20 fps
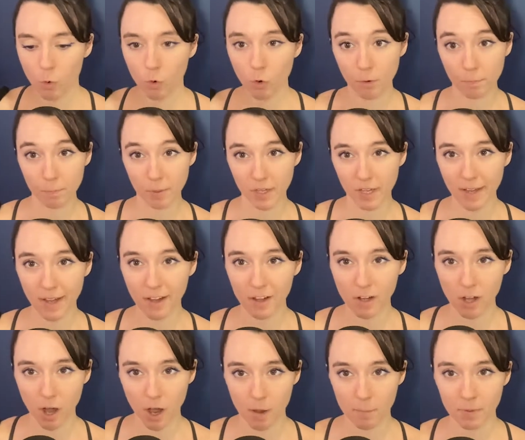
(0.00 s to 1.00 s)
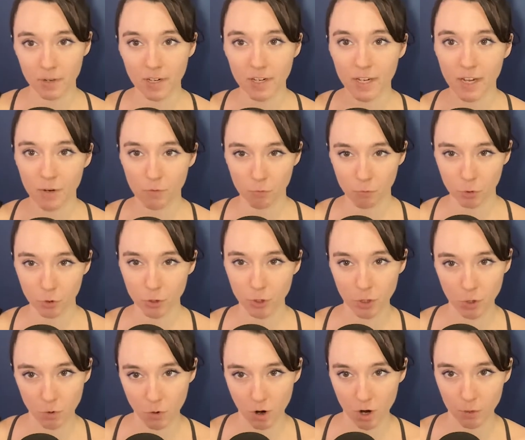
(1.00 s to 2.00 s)
or pick comedy and
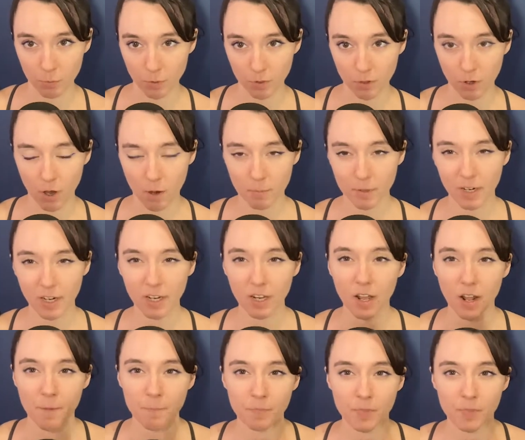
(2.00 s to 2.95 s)
really go hard with comedy.